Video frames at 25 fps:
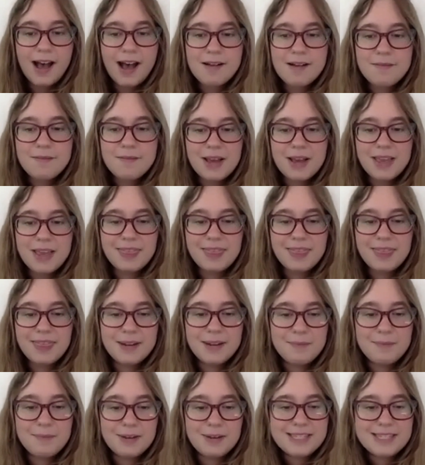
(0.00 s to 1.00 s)
And then my
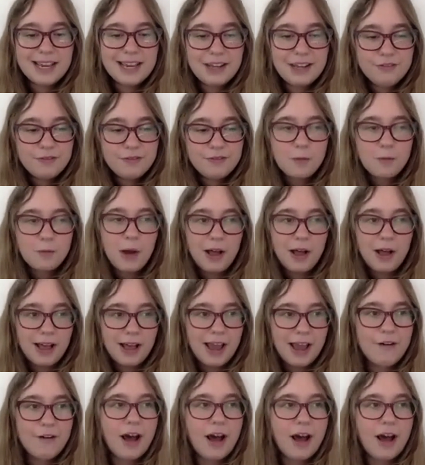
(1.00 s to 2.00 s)
second, well,
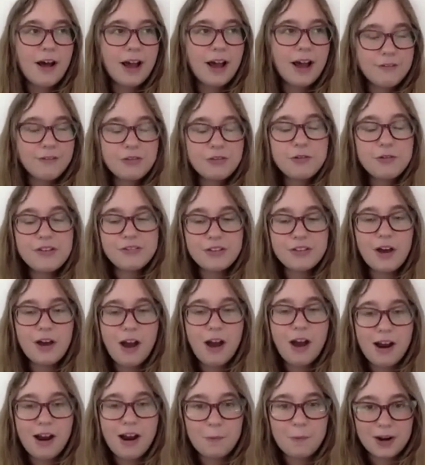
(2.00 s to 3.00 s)
I have three for the
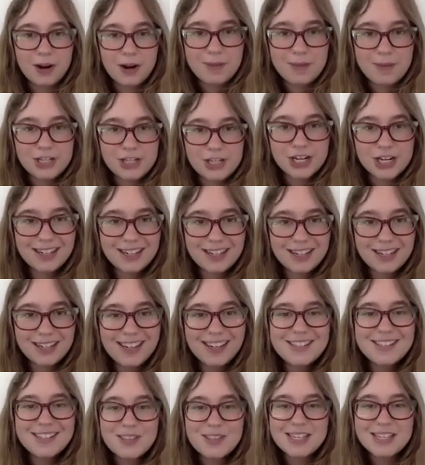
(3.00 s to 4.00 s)
heart I want to mention.
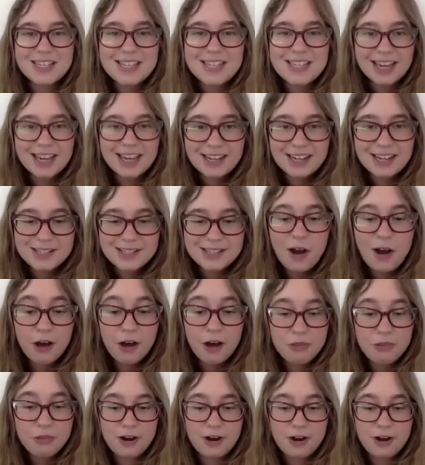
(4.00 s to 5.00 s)
So the second is
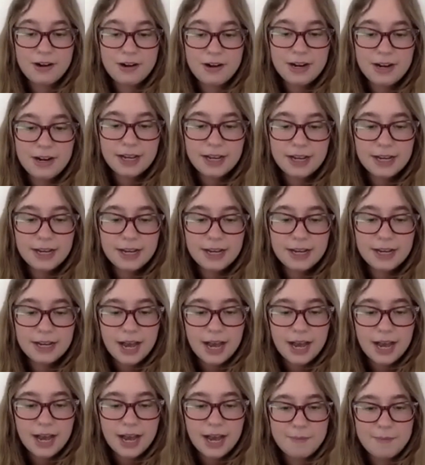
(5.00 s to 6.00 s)
hawthorn.
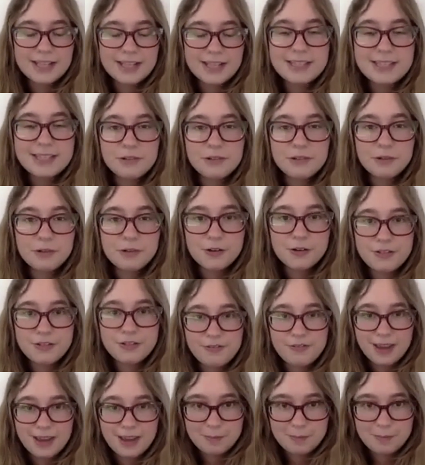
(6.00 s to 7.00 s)
And it's in the rose
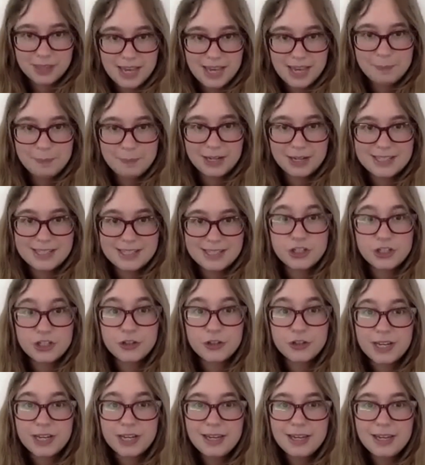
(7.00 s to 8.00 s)
family, but it's a
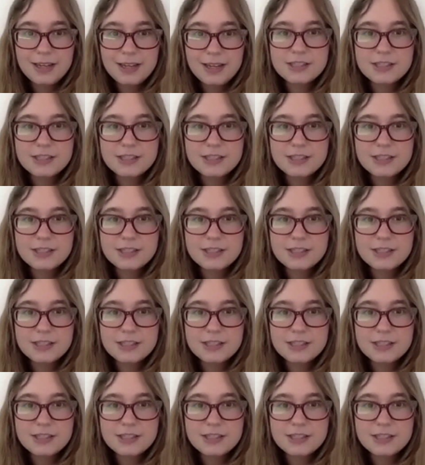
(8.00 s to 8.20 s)
tree.